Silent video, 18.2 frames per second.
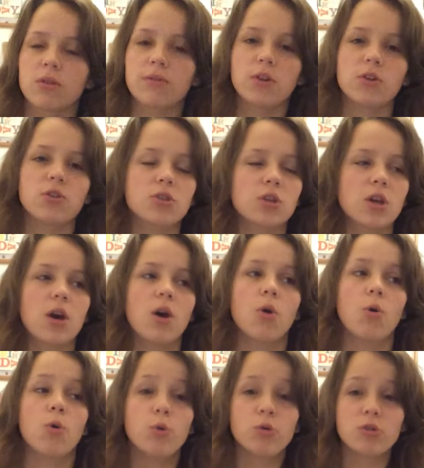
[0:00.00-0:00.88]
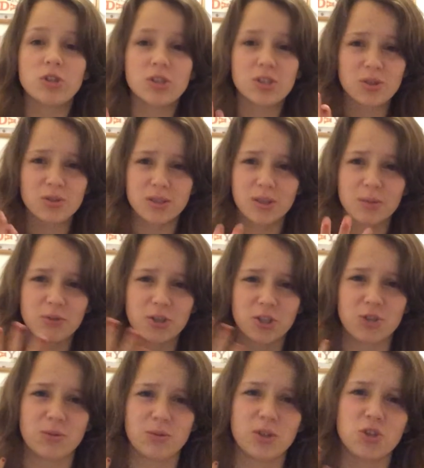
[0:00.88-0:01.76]
the future, or just do
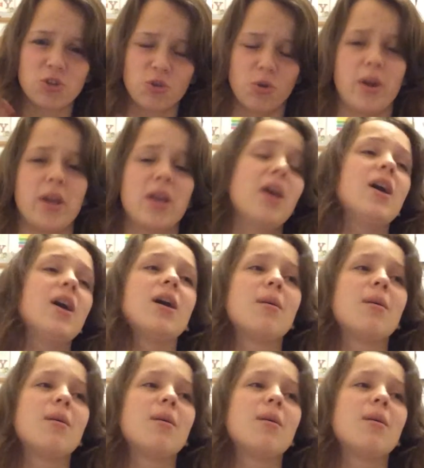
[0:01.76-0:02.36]
subjects you enjoy.